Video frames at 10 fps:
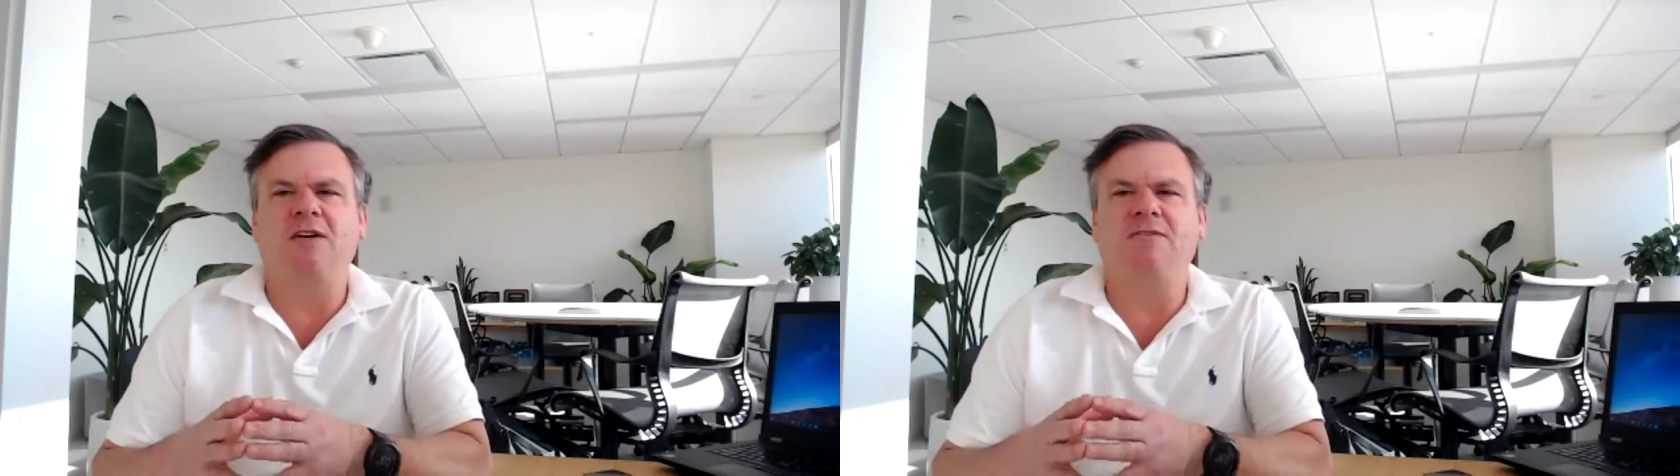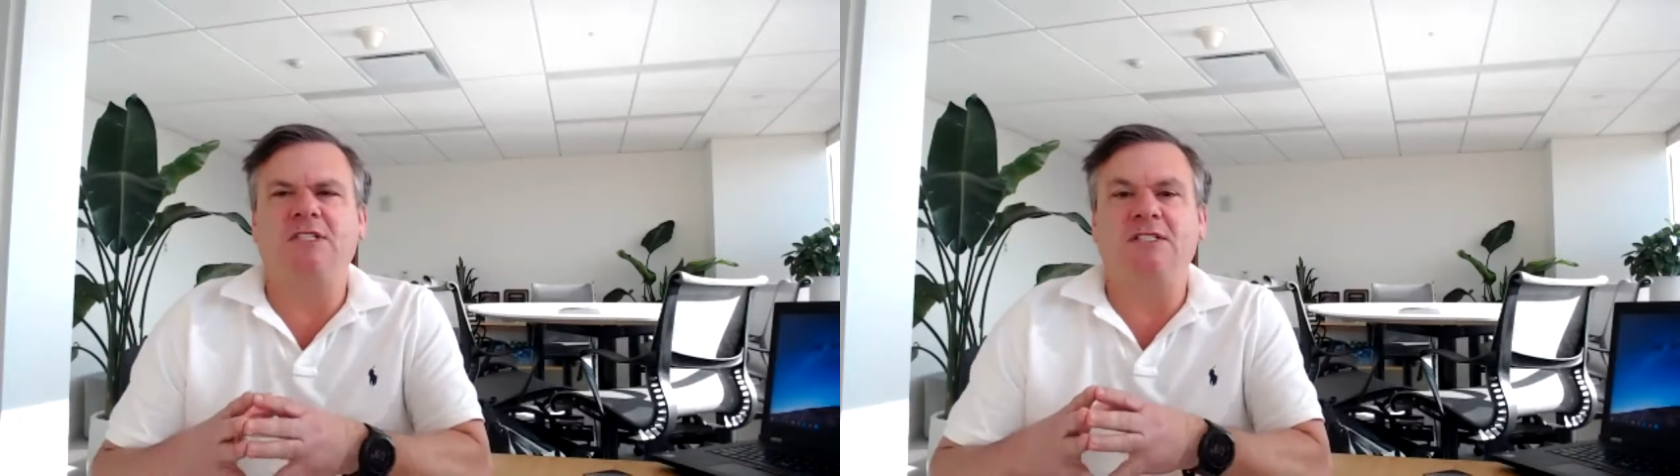
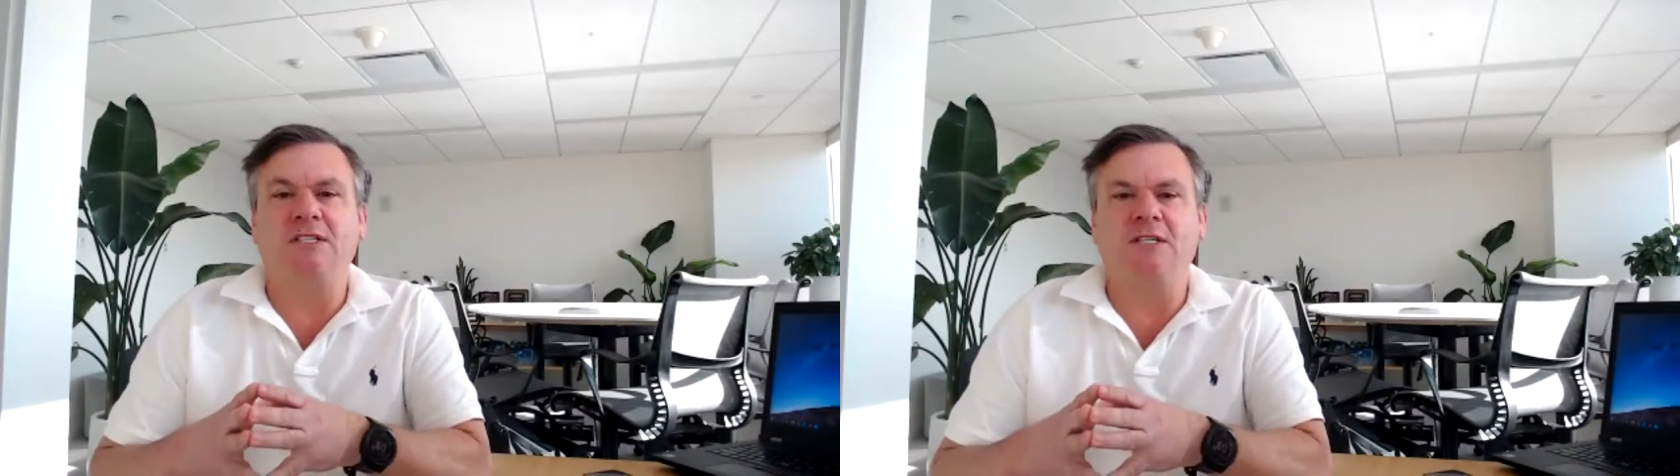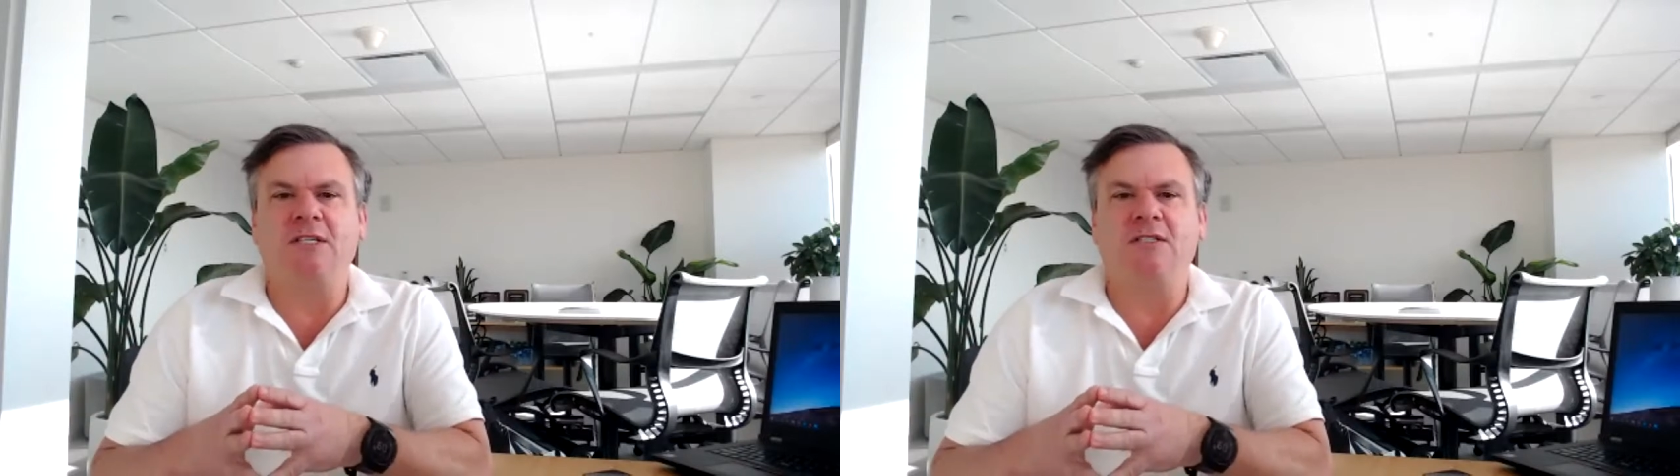of
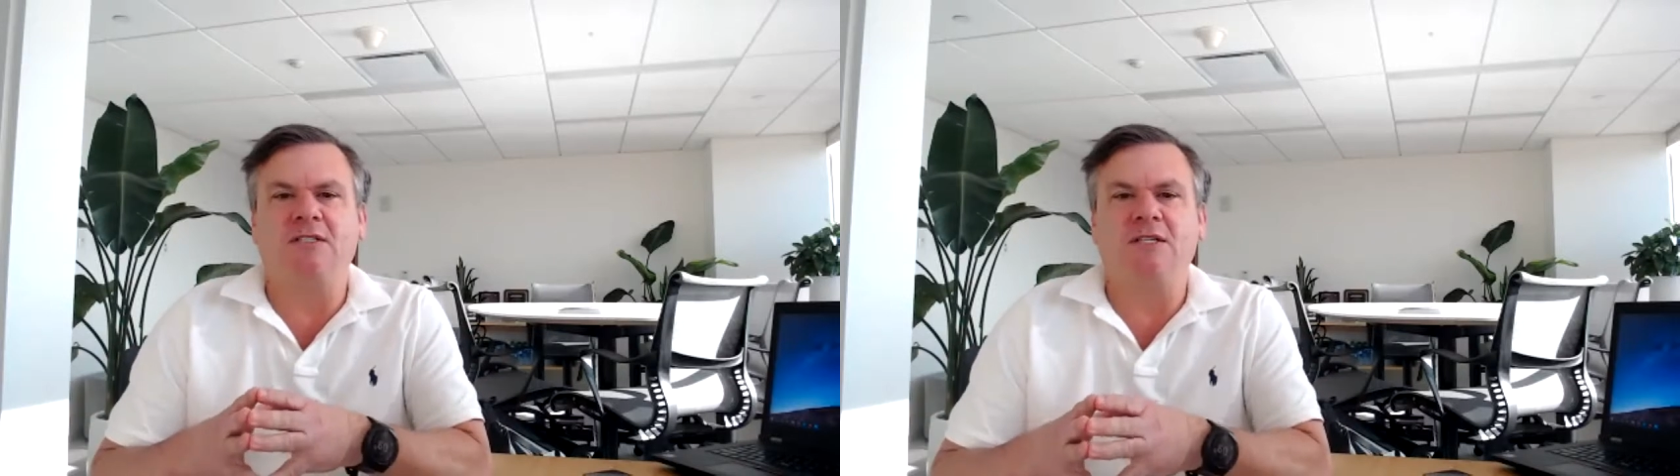disease,